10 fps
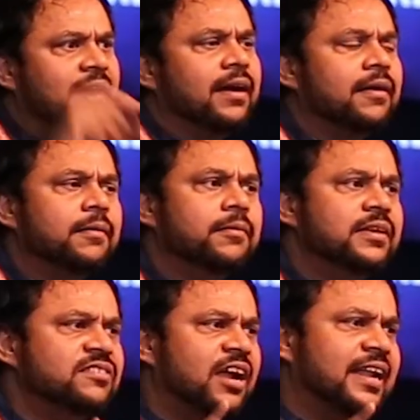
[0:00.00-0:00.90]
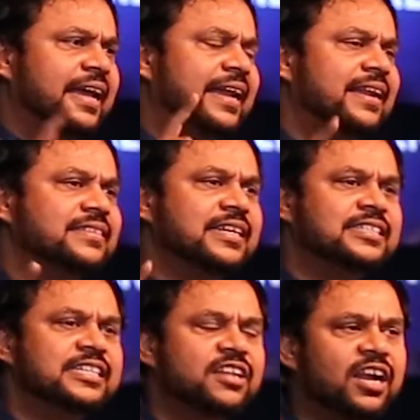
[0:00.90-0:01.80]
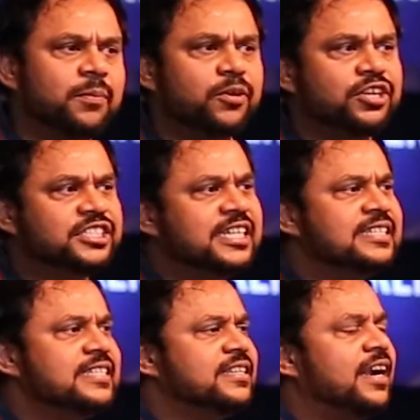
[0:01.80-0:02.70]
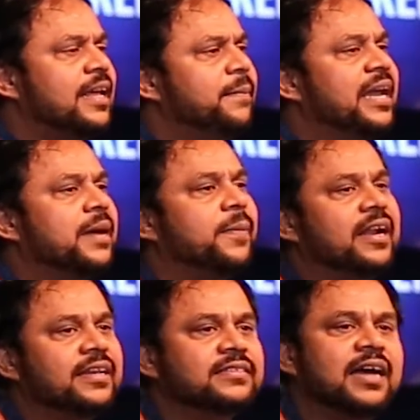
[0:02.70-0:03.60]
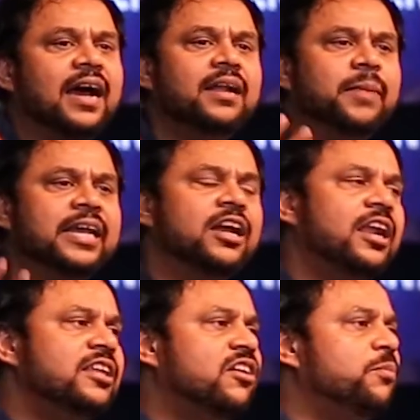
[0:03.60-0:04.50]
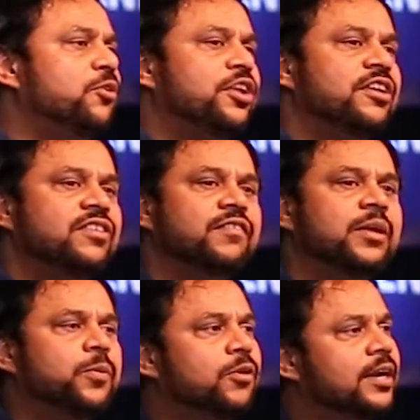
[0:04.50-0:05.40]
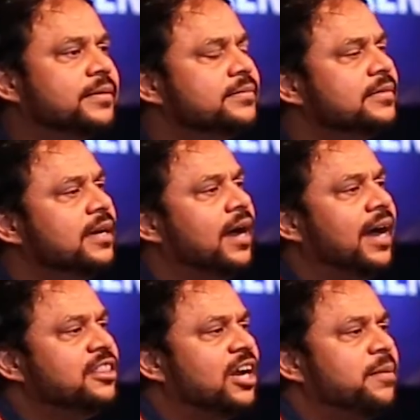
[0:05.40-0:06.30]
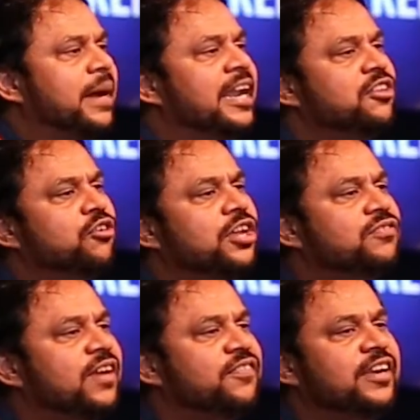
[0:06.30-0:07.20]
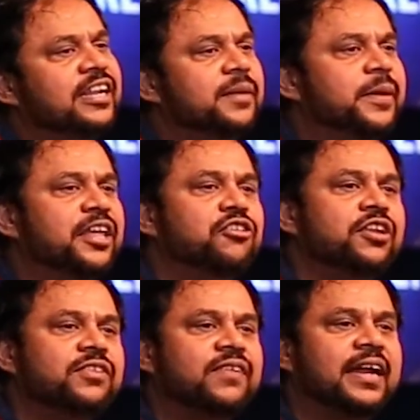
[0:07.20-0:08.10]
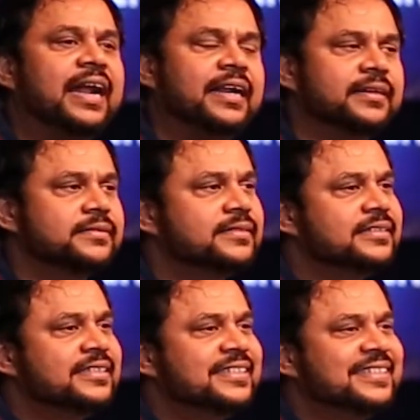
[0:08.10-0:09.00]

Veena is not a hairdresser, she is not a beautician, she is not a makeup artist. And my knowledge of beauty is even poor. I thought manicure is for feet and pedicure is for hand.